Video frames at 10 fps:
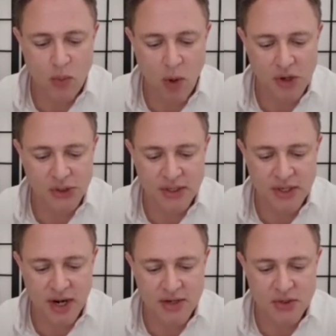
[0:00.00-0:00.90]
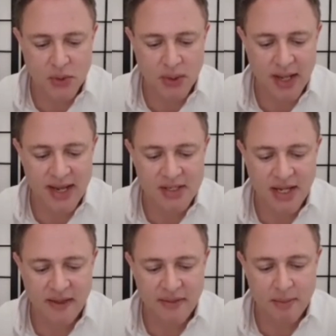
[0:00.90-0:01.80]
Washington High School. I had to
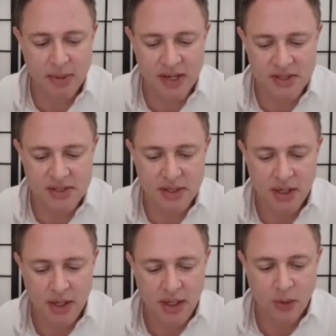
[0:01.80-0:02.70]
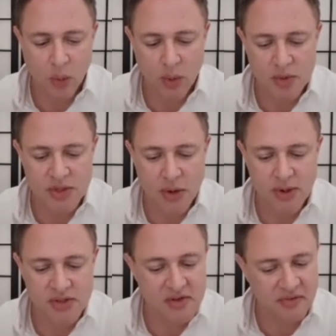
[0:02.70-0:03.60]
get the bus in what was known
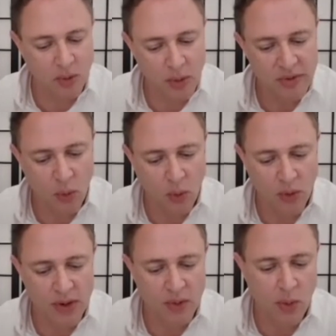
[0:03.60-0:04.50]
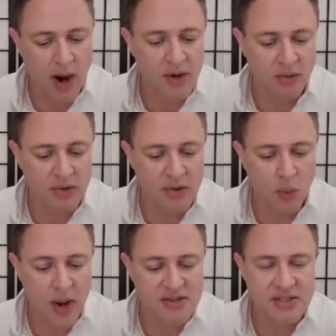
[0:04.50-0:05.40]
as the Fourth Ward and ride over to the
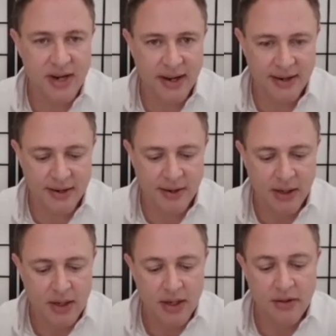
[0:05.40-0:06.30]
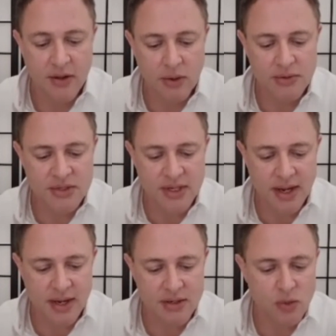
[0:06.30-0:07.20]
West Side. In those
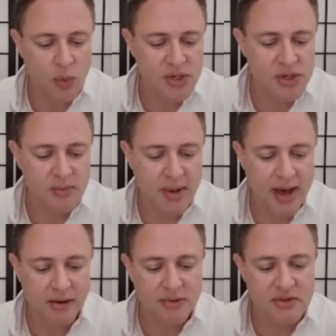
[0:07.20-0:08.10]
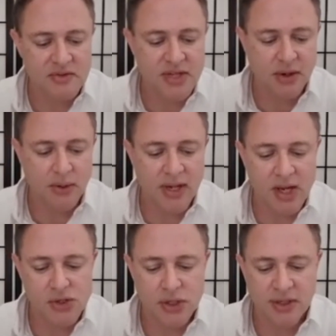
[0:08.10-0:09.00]
days, rigid patterns of
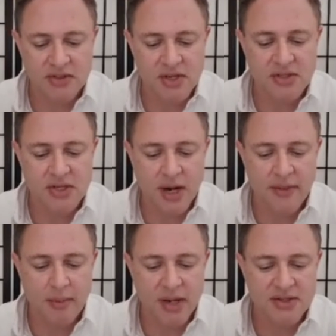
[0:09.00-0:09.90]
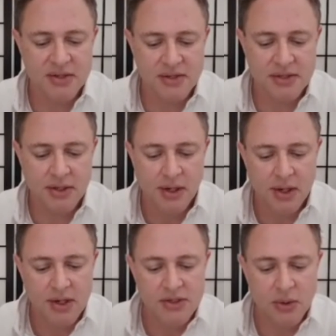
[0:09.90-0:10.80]
segregation existed on the buses.
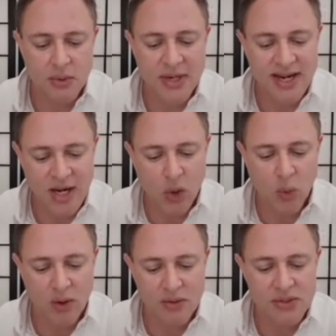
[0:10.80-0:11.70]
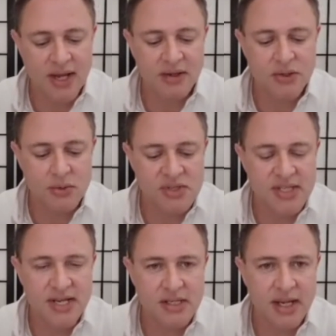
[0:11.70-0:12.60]
So Negroes had to
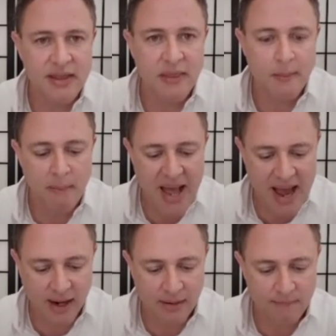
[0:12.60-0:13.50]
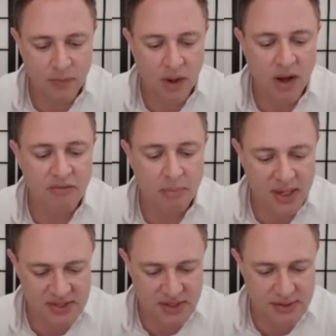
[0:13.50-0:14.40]
sit in the back of
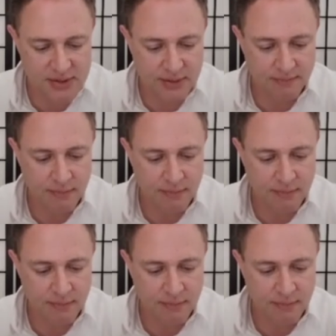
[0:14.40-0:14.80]
buses.